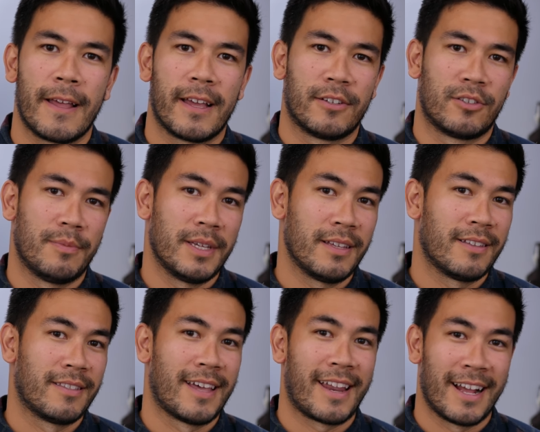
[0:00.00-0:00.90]
And to
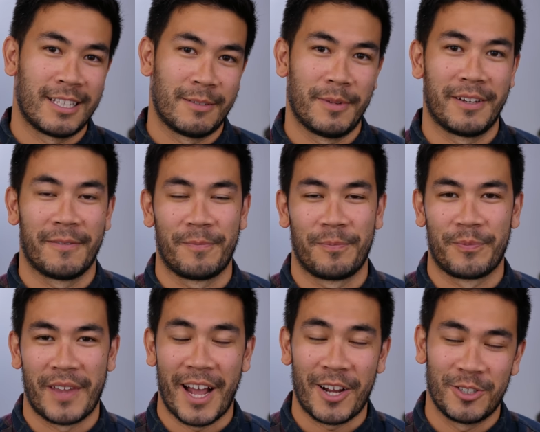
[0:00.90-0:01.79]
me, that has been
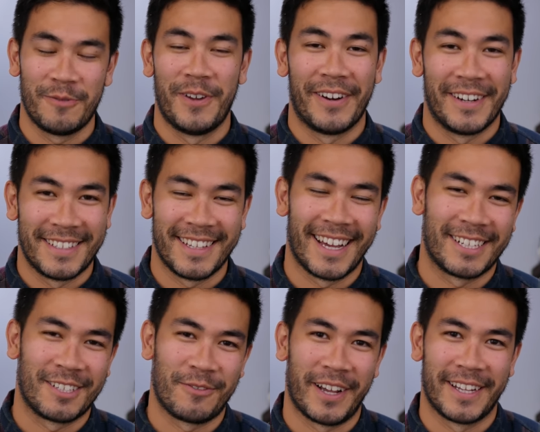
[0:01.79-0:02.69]
actually very
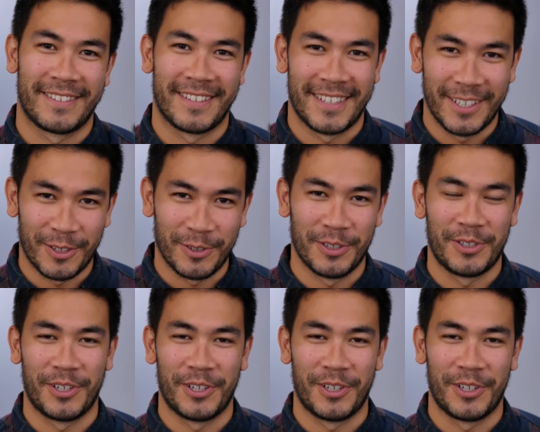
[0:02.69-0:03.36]
satisfying to see all the